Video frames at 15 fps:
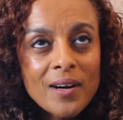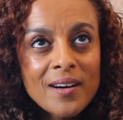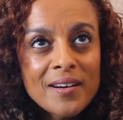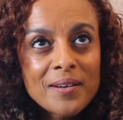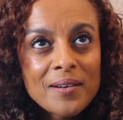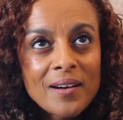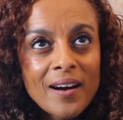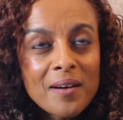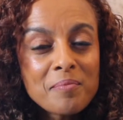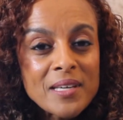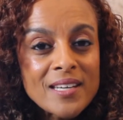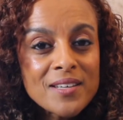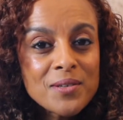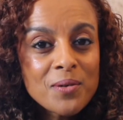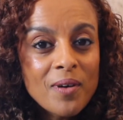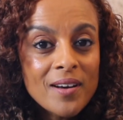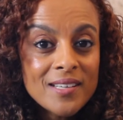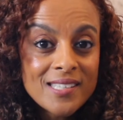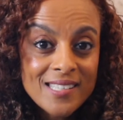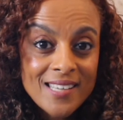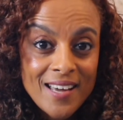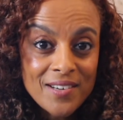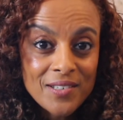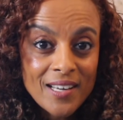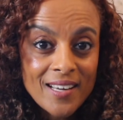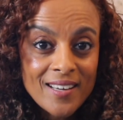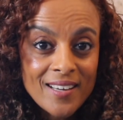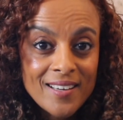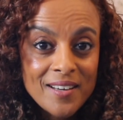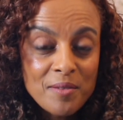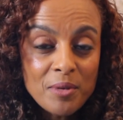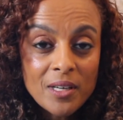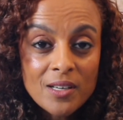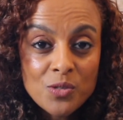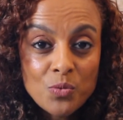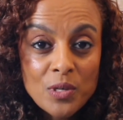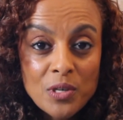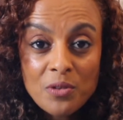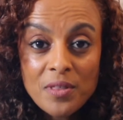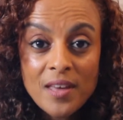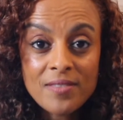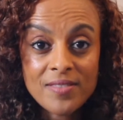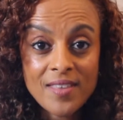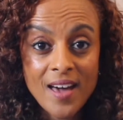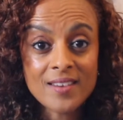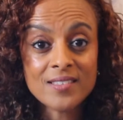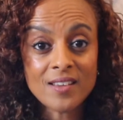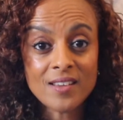are meeting you on a Saturday because we know that that is